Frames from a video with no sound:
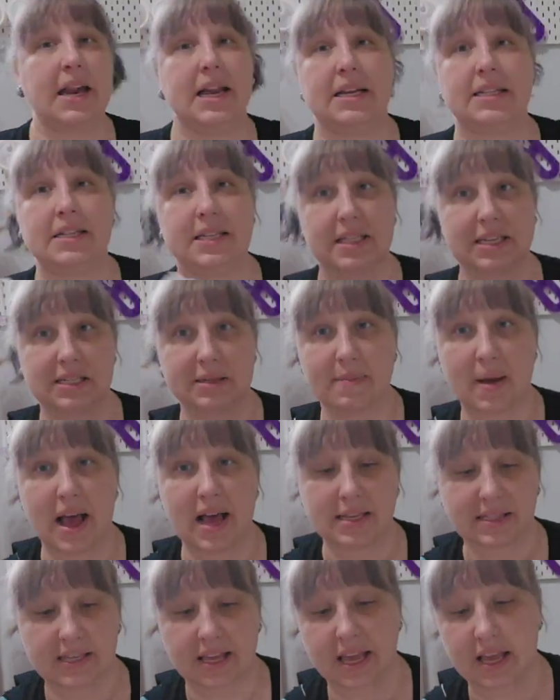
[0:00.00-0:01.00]
into this
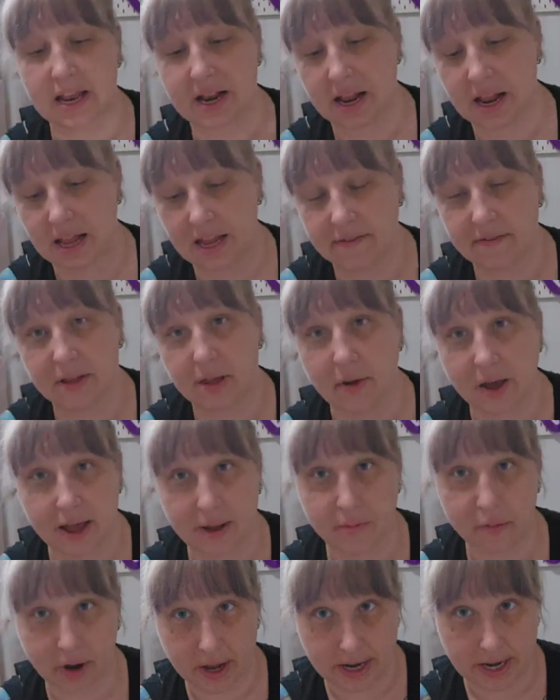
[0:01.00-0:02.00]
basket, even though
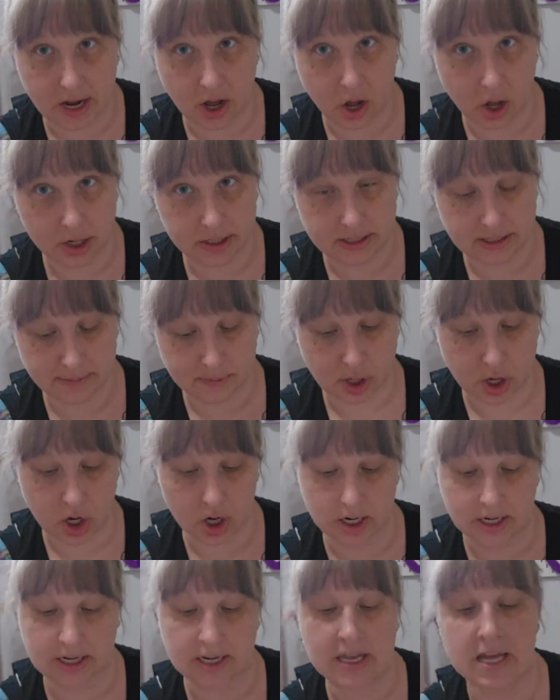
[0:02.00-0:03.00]
I'm waiting on some
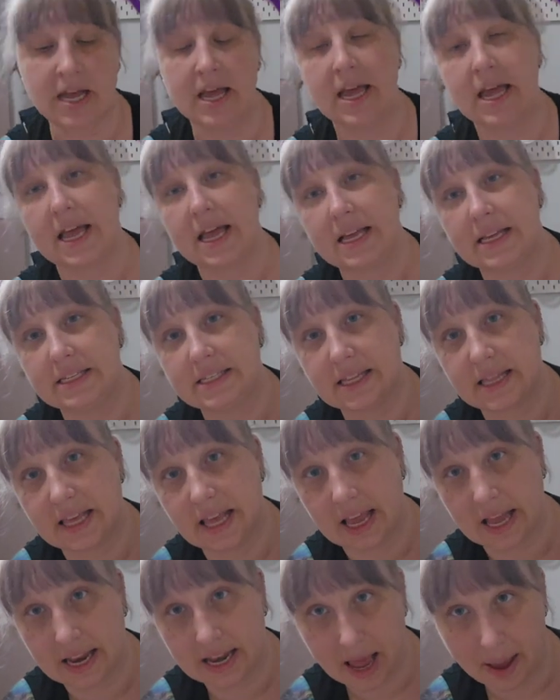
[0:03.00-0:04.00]
yarn, is
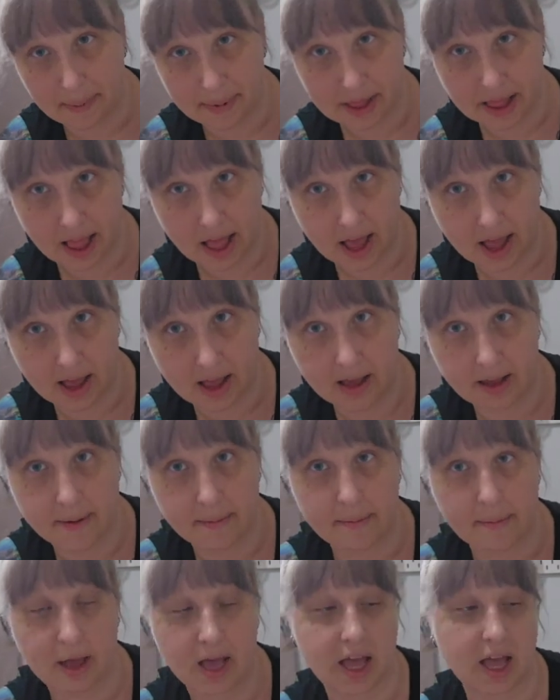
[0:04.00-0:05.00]
the Nebula
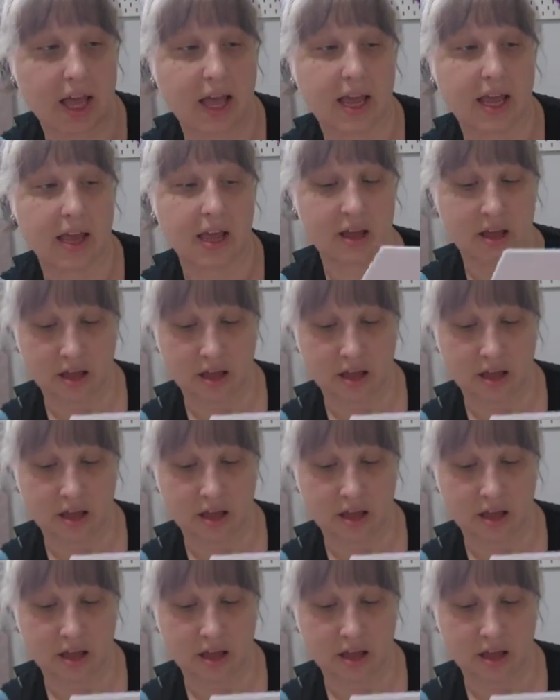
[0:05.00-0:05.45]
by